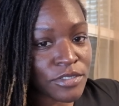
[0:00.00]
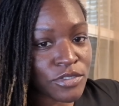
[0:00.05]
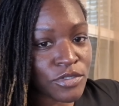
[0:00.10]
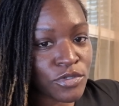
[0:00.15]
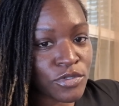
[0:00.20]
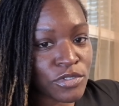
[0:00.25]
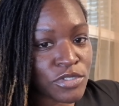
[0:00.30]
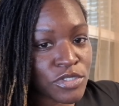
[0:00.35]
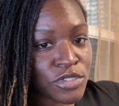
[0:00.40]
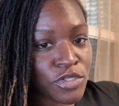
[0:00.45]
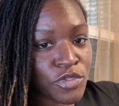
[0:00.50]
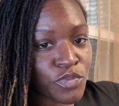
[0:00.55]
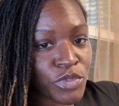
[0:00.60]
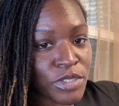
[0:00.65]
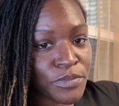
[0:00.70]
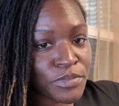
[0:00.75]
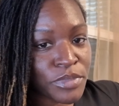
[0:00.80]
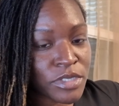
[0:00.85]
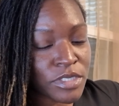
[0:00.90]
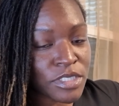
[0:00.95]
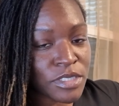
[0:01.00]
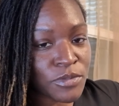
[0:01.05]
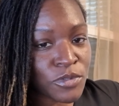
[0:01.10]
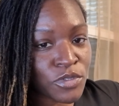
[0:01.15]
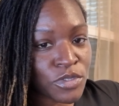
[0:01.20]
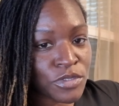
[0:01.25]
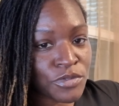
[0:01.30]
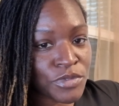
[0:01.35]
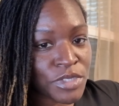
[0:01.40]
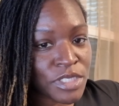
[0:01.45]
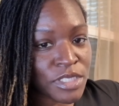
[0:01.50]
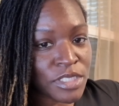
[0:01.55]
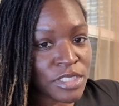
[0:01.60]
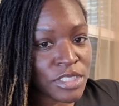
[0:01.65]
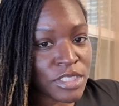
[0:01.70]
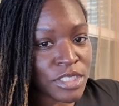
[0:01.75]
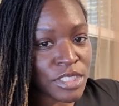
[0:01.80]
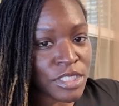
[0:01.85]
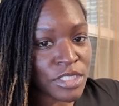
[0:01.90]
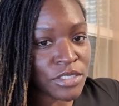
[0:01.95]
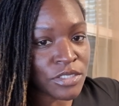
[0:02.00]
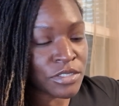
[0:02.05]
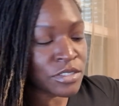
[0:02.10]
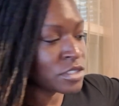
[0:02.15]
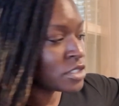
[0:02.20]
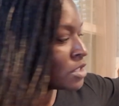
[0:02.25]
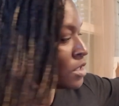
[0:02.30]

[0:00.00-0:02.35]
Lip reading: So those are the 3 books I'm going to read this year.